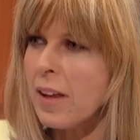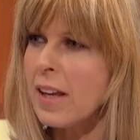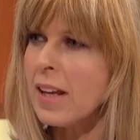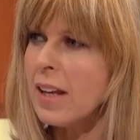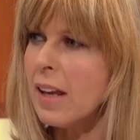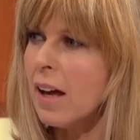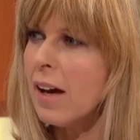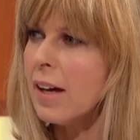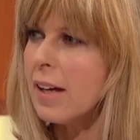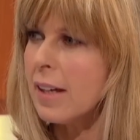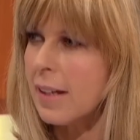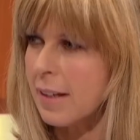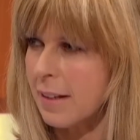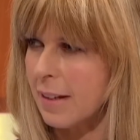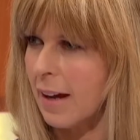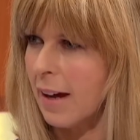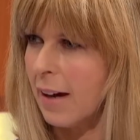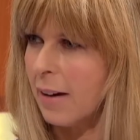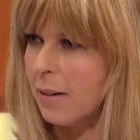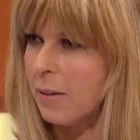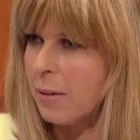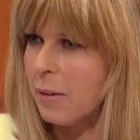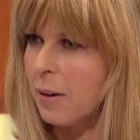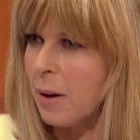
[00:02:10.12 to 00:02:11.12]
are they like
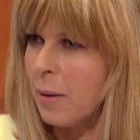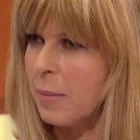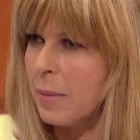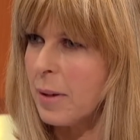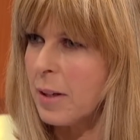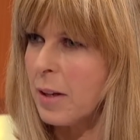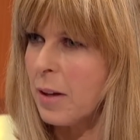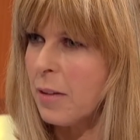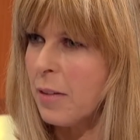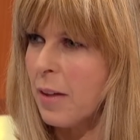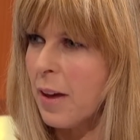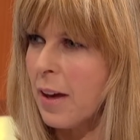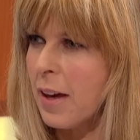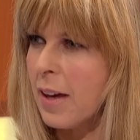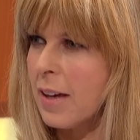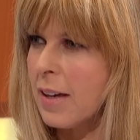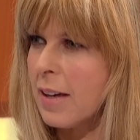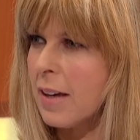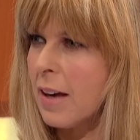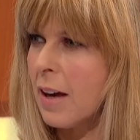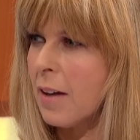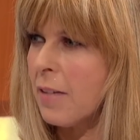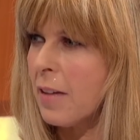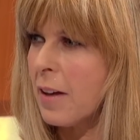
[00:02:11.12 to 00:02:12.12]
now? I mean, are
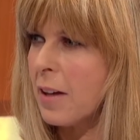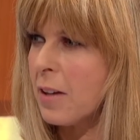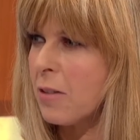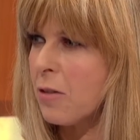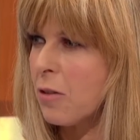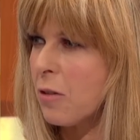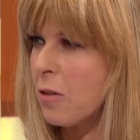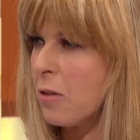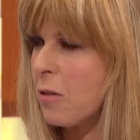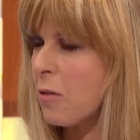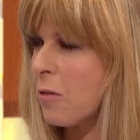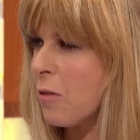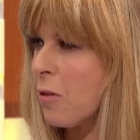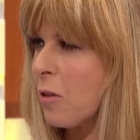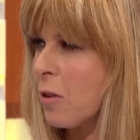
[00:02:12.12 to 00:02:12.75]
they are they just